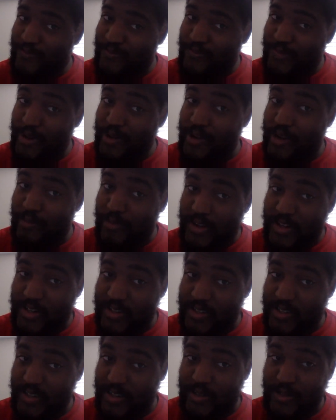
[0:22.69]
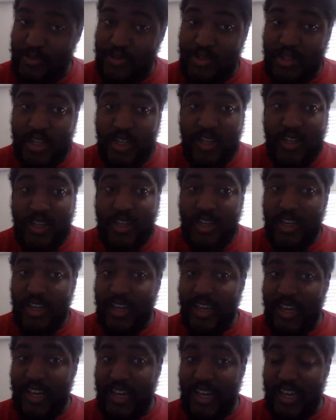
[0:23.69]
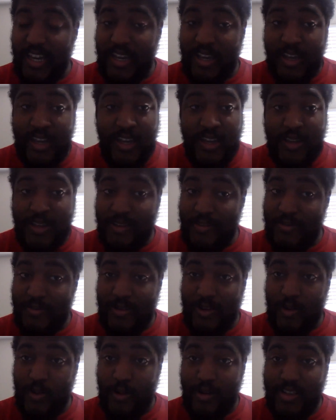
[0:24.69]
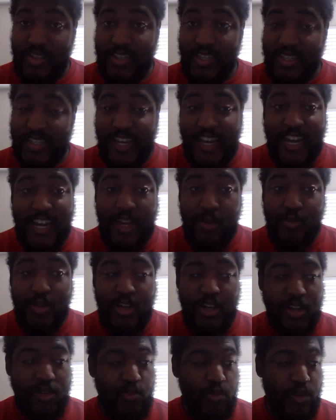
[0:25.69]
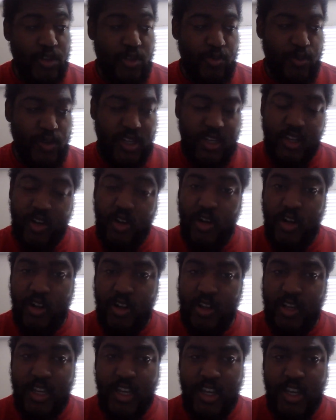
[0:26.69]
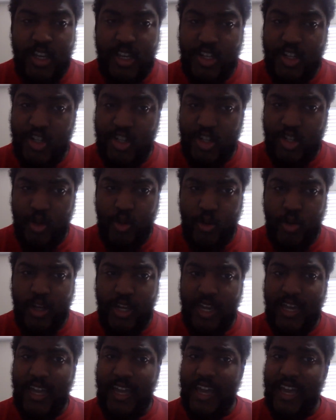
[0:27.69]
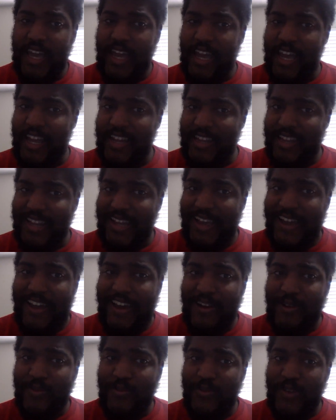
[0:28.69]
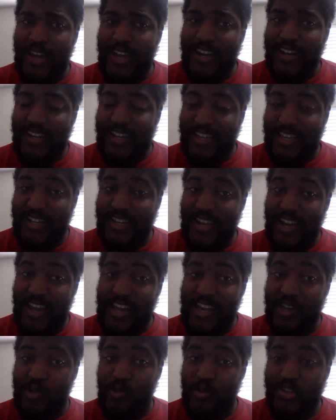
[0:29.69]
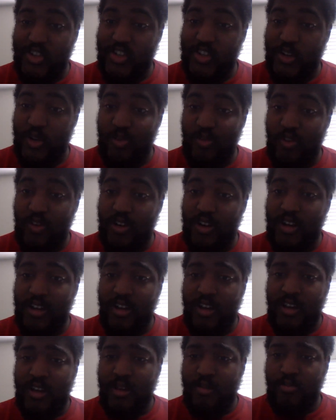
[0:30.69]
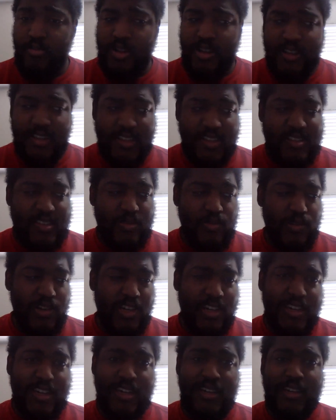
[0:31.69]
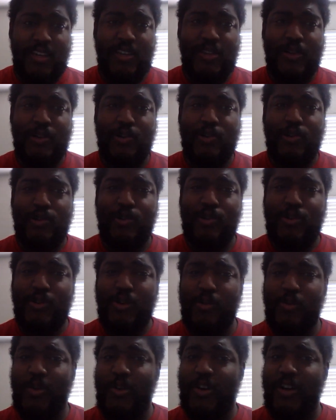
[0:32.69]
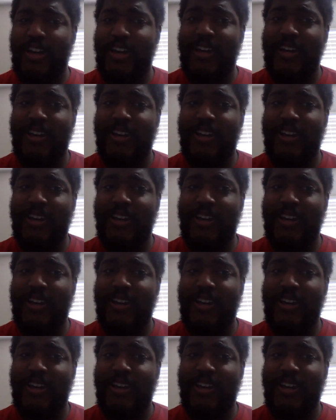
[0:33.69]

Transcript: very much so a crazy time in which we can all enjoy and laugh and get anguished over. But this week, oh boy,